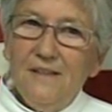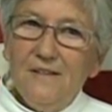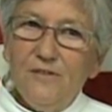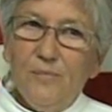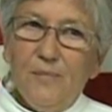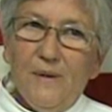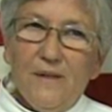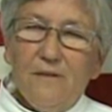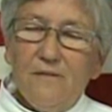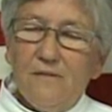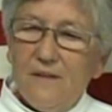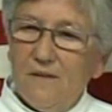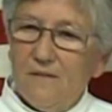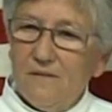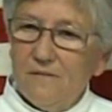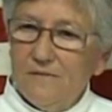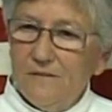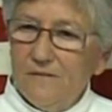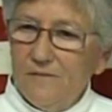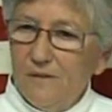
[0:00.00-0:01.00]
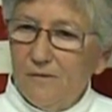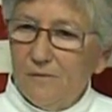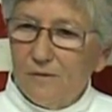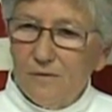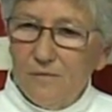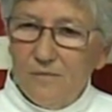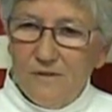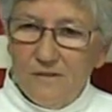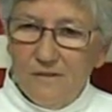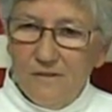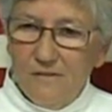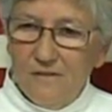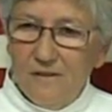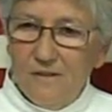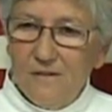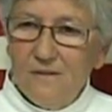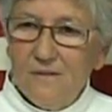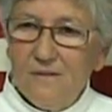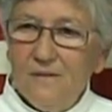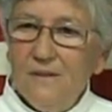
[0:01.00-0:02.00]
It's about 350 rooms or
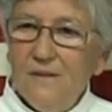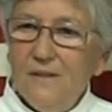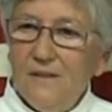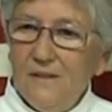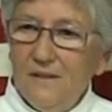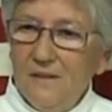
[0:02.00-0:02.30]
so.